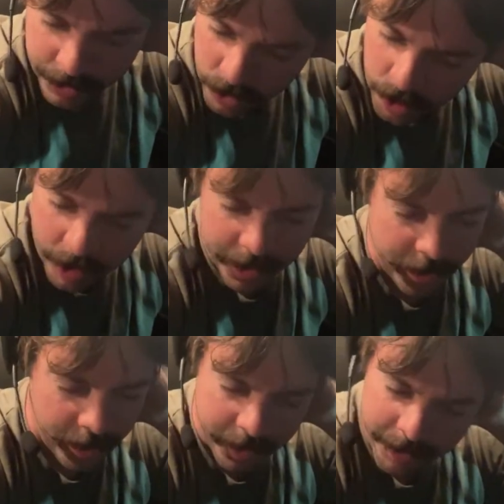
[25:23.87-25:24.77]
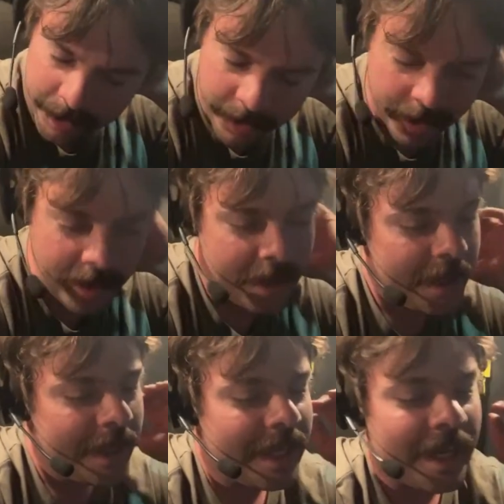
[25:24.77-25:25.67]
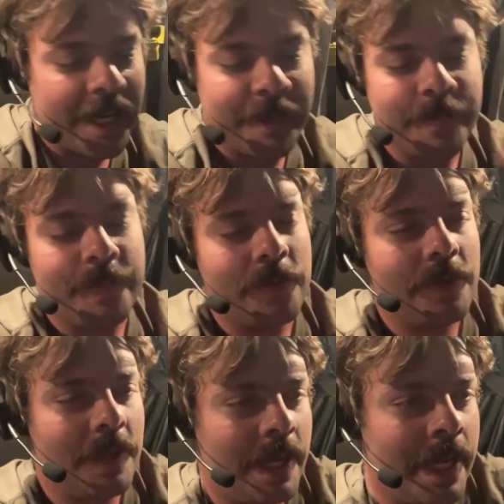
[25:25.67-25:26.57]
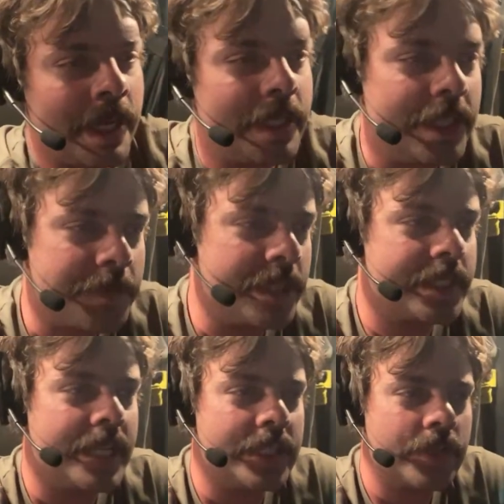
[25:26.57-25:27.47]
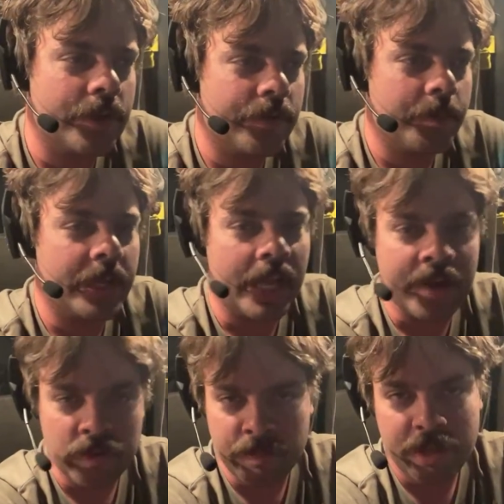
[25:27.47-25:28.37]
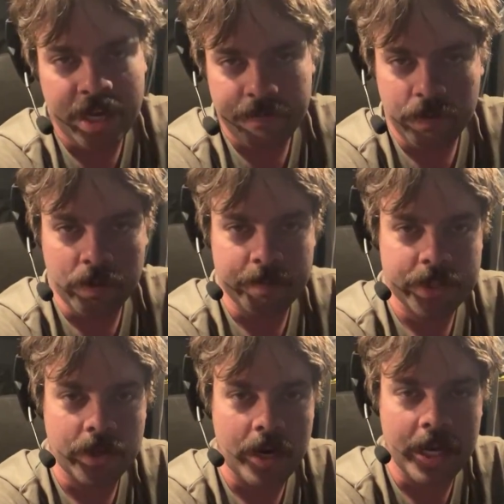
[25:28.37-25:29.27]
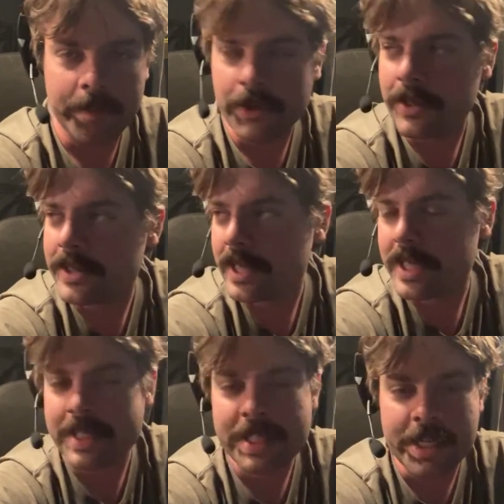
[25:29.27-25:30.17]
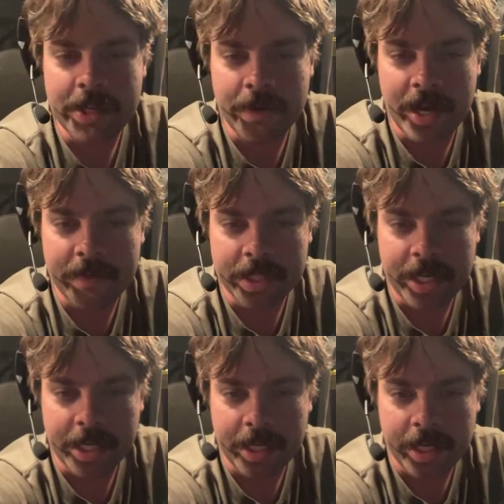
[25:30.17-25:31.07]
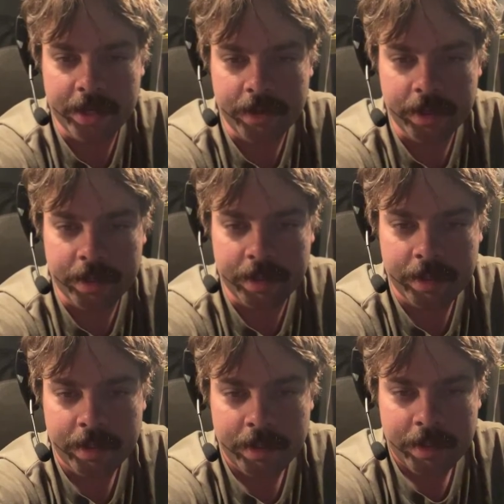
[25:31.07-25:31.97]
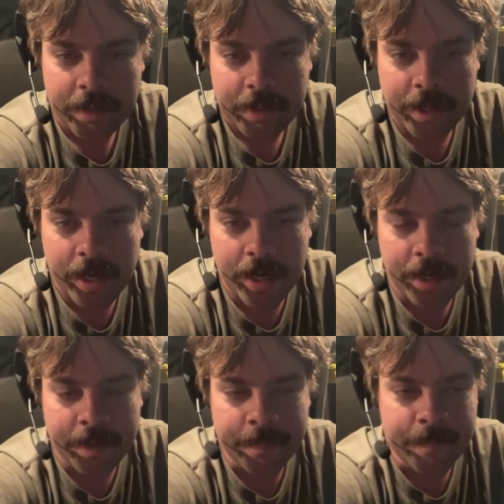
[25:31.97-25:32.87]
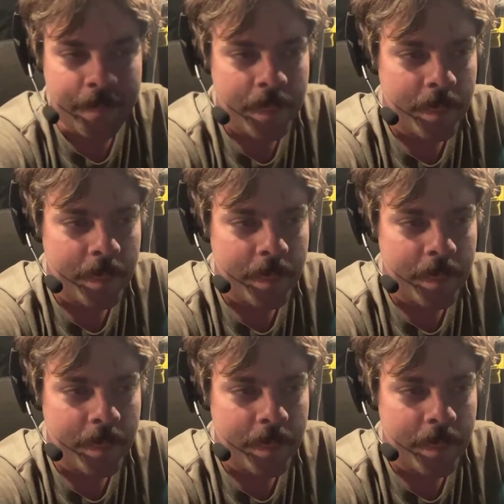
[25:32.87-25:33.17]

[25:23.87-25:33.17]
and on and on and on. Um, and he's been censored from like every platform. So I am going to continue having that guy on um,